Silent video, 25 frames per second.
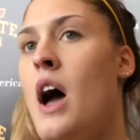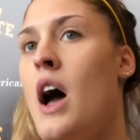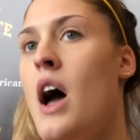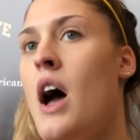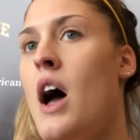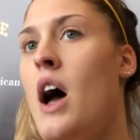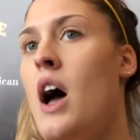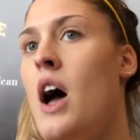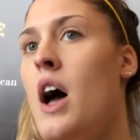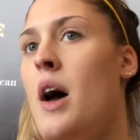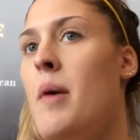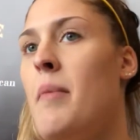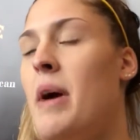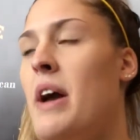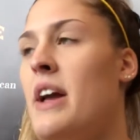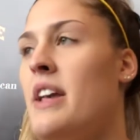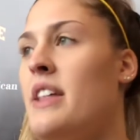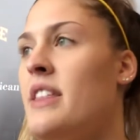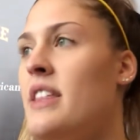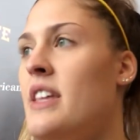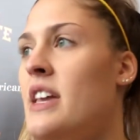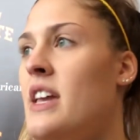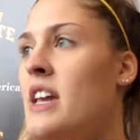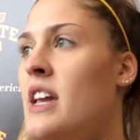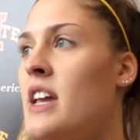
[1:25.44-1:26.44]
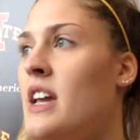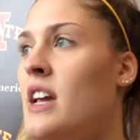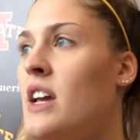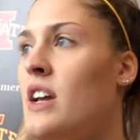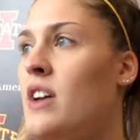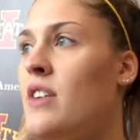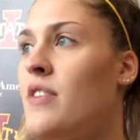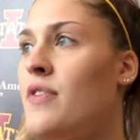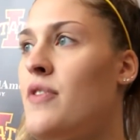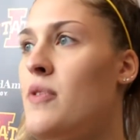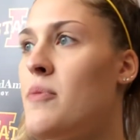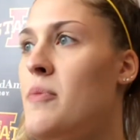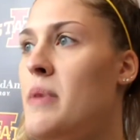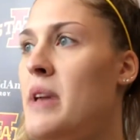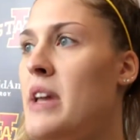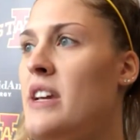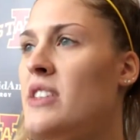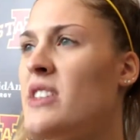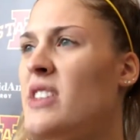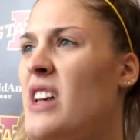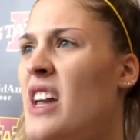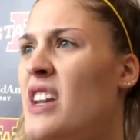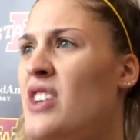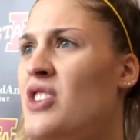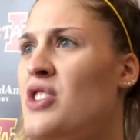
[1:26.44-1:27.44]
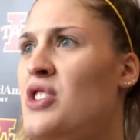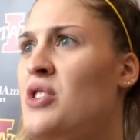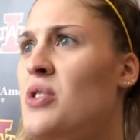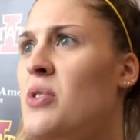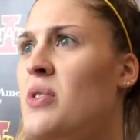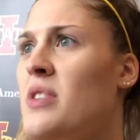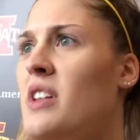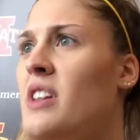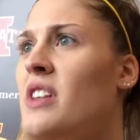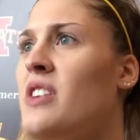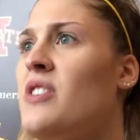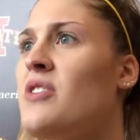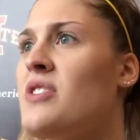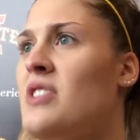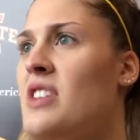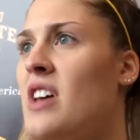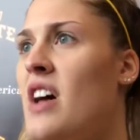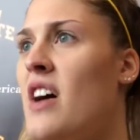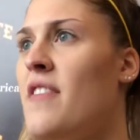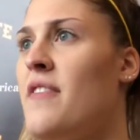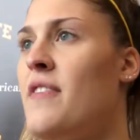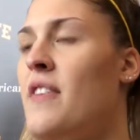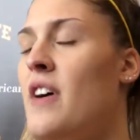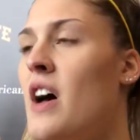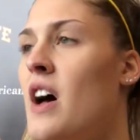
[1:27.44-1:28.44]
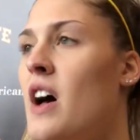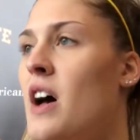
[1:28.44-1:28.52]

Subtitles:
I think for me, it's kind of just doing the little stuff.